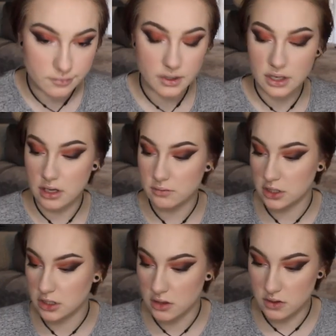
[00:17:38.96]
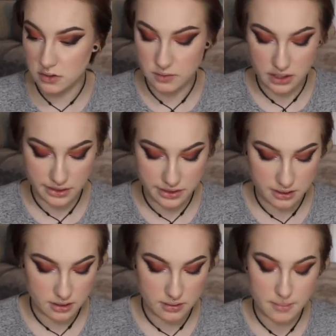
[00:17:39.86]
And now I'm gonna go in with
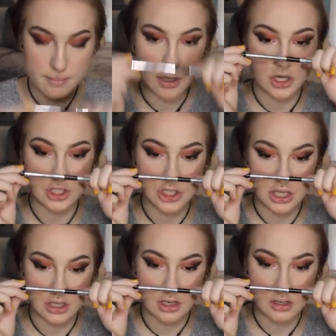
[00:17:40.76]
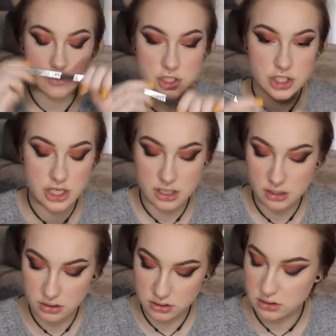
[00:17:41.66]
Marc Jacobs gel